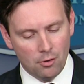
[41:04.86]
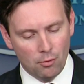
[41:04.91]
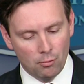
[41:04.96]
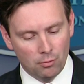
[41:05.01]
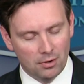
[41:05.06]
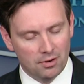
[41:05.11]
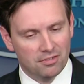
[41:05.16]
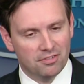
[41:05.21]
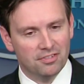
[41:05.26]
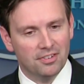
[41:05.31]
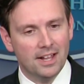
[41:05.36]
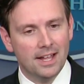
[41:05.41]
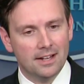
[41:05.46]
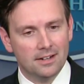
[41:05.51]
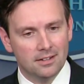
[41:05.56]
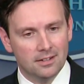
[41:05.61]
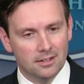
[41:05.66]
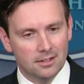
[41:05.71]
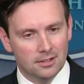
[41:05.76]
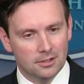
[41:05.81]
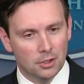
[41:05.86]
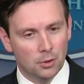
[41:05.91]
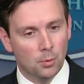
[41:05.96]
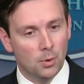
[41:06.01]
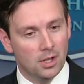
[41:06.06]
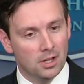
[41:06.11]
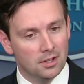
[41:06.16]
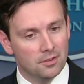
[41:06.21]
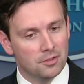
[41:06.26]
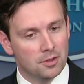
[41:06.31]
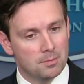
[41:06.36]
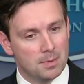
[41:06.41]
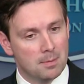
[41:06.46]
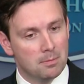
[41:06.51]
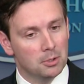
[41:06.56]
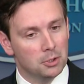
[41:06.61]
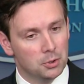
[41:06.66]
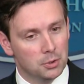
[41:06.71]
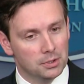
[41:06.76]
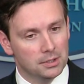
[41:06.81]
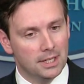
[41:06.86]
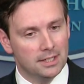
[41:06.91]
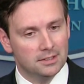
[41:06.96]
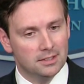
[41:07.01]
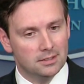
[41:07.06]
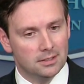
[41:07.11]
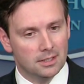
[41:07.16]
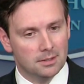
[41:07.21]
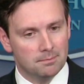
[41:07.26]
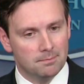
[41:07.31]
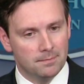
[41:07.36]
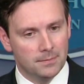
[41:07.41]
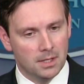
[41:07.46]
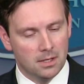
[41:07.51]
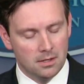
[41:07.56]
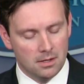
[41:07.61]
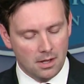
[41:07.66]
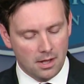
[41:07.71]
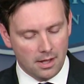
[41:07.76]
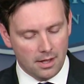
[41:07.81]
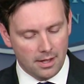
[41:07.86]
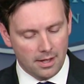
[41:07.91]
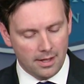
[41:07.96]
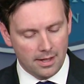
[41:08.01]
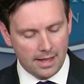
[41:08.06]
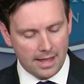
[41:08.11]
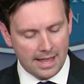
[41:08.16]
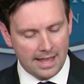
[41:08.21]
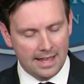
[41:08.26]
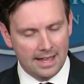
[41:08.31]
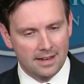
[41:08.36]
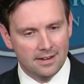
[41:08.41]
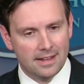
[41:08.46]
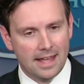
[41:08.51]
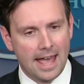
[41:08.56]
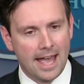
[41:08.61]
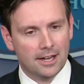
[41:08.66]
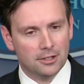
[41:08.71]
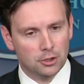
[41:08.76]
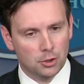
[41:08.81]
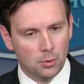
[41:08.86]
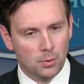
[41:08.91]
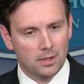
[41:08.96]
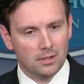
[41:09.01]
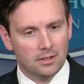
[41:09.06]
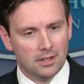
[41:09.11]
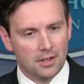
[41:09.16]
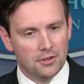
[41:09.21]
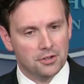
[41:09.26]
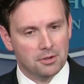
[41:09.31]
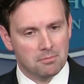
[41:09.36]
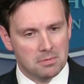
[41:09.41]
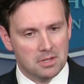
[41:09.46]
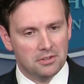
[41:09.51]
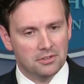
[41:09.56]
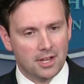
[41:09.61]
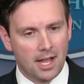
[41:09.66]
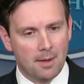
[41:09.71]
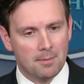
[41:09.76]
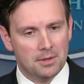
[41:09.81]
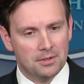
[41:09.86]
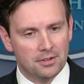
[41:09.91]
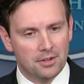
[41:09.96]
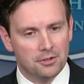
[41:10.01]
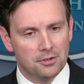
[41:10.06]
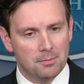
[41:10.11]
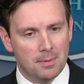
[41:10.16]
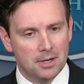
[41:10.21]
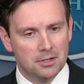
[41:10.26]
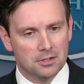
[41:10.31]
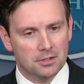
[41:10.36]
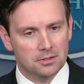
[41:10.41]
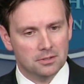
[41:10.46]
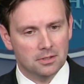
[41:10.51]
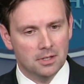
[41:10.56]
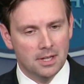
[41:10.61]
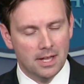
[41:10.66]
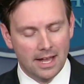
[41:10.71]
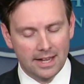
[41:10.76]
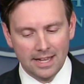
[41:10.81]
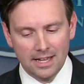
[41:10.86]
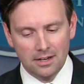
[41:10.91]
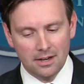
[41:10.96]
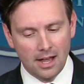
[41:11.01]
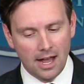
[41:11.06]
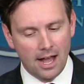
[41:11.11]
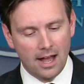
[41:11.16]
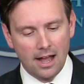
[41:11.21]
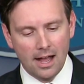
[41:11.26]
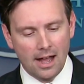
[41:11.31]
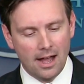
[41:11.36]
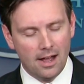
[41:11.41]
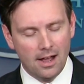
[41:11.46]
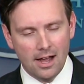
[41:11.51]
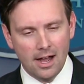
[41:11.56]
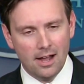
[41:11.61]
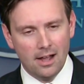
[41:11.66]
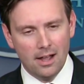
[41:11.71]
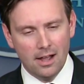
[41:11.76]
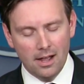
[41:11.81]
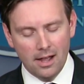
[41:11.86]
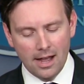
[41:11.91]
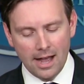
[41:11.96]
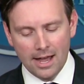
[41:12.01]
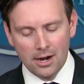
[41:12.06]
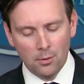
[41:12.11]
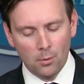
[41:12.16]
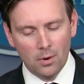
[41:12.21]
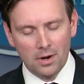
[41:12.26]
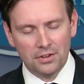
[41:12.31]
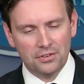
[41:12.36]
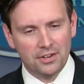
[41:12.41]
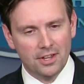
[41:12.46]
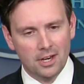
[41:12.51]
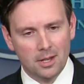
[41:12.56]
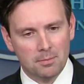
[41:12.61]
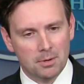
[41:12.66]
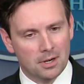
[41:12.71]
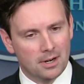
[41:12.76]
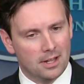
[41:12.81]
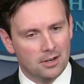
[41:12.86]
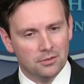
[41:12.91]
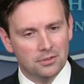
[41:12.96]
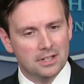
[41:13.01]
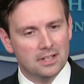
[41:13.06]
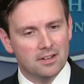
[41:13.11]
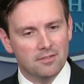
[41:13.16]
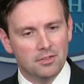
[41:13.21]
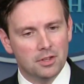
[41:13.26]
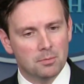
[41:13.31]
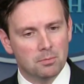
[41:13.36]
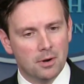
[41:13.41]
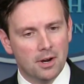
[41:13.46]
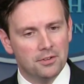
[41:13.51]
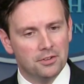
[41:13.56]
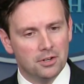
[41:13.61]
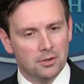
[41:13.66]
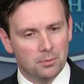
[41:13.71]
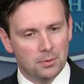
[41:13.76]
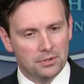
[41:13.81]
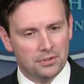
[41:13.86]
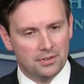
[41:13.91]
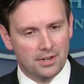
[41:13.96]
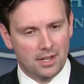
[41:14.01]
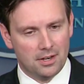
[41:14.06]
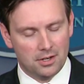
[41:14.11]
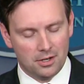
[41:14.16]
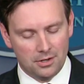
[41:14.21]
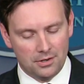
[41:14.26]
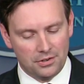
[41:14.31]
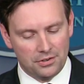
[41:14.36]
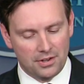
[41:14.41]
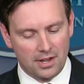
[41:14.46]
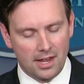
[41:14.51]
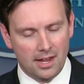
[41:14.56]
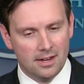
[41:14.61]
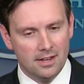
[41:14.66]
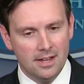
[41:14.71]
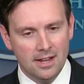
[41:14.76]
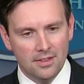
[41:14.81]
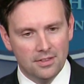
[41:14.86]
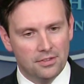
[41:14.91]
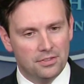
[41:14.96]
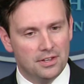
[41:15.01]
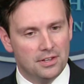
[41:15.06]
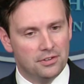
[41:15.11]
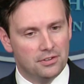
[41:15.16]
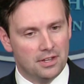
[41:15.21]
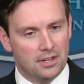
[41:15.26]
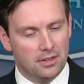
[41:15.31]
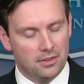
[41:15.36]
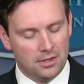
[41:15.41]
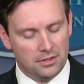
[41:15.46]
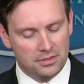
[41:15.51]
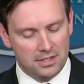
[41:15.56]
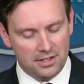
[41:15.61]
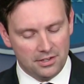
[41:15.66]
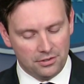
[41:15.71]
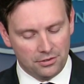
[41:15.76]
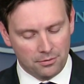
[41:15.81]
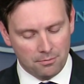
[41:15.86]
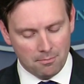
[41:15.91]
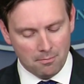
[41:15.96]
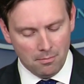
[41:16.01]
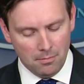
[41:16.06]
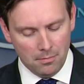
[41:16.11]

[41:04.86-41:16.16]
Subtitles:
reflect the will of the people who elected them and act quickly on some of these common sense measures. Again, I don't want to stand up here, and I don't think even the president would stand here and say that